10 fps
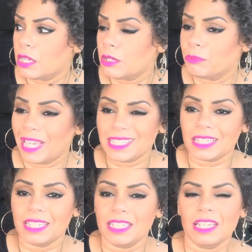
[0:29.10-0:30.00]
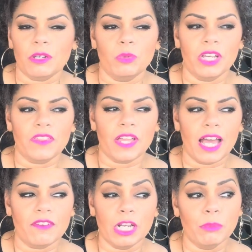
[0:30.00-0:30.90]
Basically, with
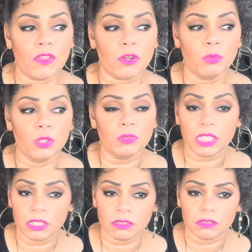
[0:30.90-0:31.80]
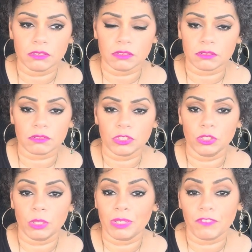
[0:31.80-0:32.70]
having a mother wound, you
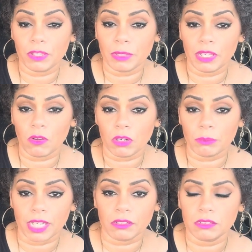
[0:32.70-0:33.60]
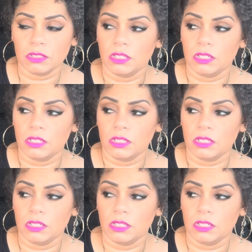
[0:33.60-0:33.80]
could be a female or a male